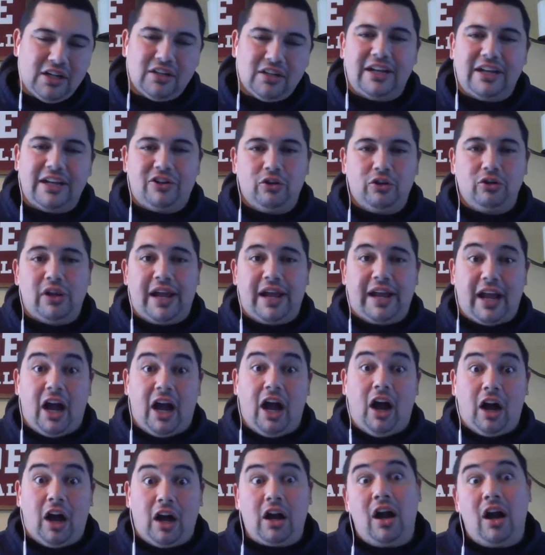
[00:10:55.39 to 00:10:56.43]
Like do like
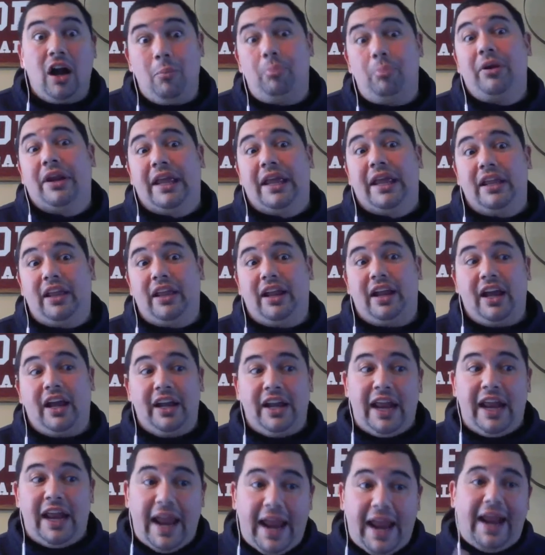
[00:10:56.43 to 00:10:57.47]
a company, like
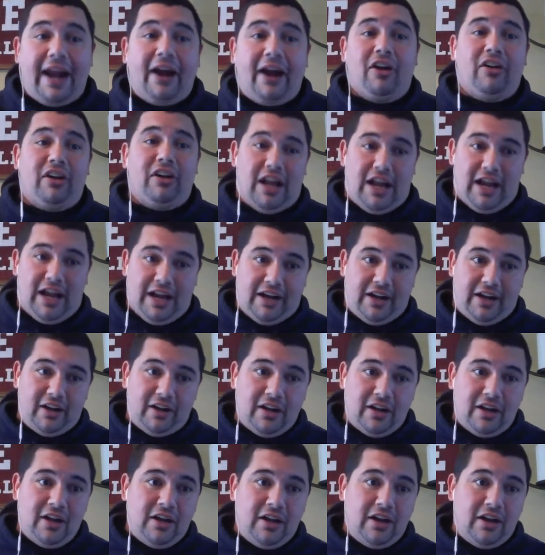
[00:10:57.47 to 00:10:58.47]
an airline,